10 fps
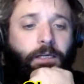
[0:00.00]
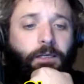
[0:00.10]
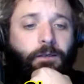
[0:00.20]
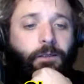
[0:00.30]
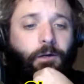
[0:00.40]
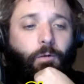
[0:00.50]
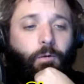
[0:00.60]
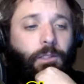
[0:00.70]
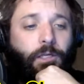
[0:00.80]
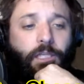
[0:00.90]
When
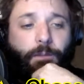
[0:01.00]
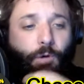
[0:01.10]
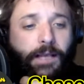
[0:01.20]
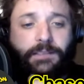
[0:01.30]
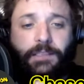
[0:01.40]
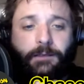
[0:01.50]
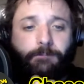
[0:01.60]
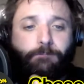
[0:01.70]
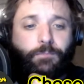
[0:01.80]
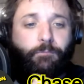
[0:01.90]
we look at the pricing,
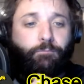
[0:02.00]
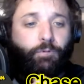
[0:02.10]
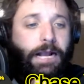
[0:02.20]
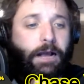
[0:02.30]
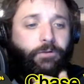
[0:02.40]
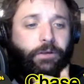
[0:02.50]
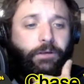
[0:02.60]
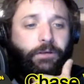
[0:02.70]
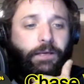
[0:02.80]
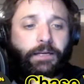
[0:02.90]
Brown
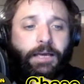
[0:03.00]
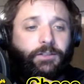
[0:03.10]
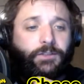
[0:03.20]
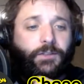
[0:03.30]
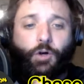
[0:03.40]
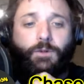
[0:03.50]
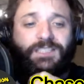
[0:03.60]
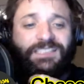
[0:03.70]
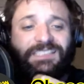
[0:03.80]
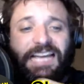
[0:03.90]
and Henderson are almost
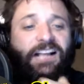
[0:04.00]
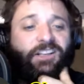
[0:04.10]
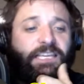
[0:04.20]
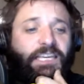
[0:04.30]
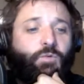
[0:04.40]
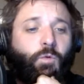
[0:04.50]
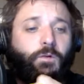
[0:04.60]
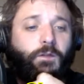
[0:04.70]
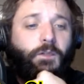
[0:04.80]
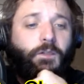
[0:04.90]
exactly equal.
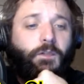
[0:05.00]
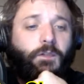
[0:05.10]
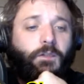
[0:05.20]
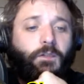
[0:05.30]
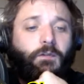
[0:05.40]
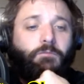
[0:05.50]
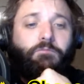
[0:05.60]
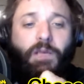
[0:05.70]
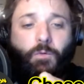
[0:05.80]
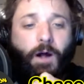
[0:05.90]

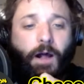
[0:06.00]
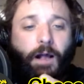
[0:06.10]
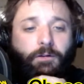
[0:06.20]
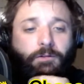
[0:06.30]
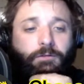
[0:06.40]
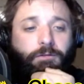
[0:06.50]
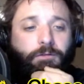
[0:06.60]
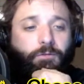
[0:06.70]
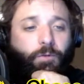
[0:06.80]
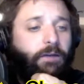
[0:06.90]
Meanwhile,
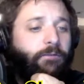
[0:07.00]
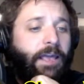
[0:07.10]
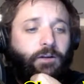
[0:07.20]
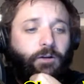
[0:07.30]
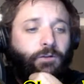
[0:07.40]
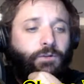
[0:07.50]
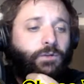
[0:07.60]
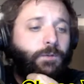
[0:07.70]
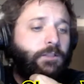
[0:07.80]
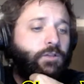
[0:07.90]
we have Akers, who's
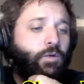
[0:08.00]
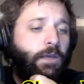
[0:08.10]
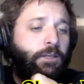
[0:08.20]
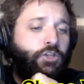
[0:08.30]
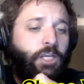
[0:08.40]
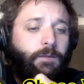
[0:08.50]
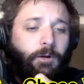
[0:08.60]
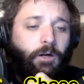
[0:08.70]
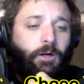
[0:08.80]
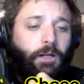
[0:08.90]
about $2K
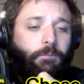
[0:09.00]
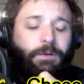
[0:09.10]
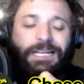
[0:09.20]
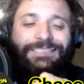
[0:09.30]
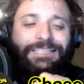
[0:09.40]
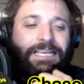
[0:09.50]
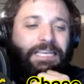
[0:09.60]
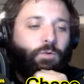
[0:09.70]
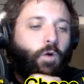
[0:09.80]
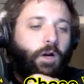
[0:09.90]
cheaper, but he's not getting
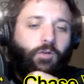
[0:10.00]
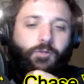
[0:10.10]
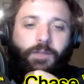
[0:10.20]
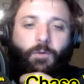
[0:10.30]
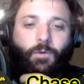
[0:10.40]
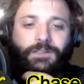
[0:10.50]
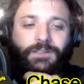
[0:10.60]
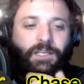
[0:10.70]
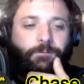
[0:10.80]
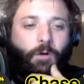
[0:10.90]
the workload that I want to
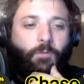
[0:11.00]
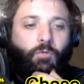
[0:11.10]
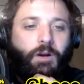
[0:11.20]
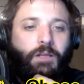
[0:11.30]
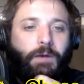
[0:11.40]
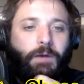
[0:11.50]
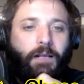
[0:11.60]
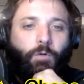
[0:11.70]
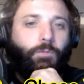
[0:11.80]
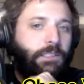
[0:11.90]
see from a running back if
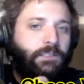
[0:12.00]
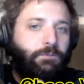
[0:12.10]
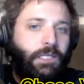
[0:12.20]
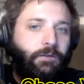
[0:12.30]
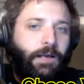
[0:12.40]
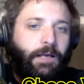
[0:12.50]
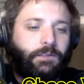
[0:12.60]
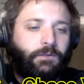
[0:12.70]
I'm going to play some DFS.